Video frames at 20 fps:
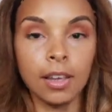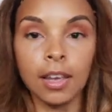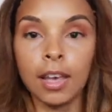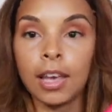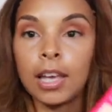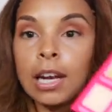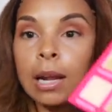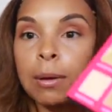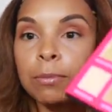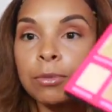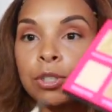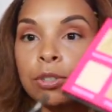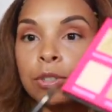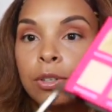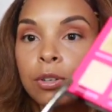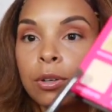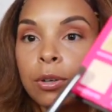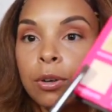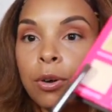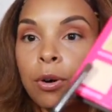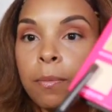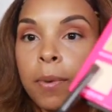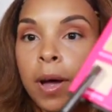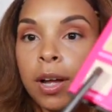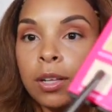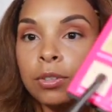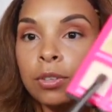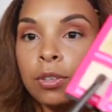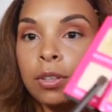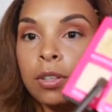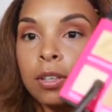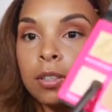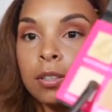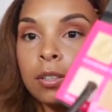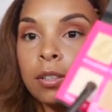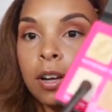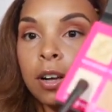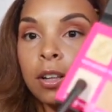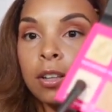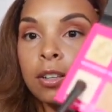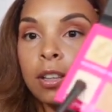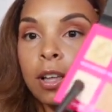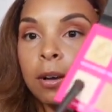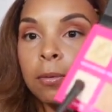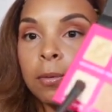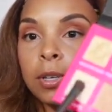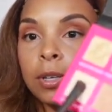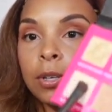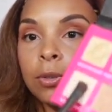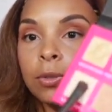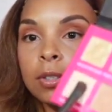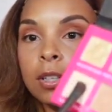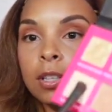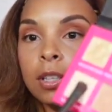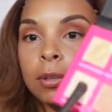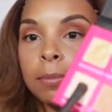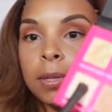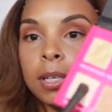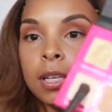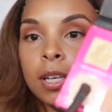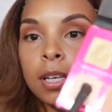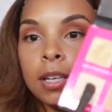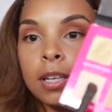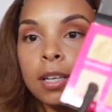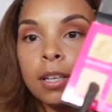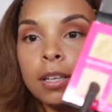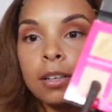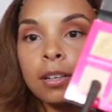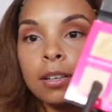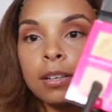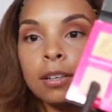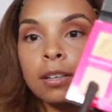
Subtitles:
and I'm just going to go back to this color that we used in the beginning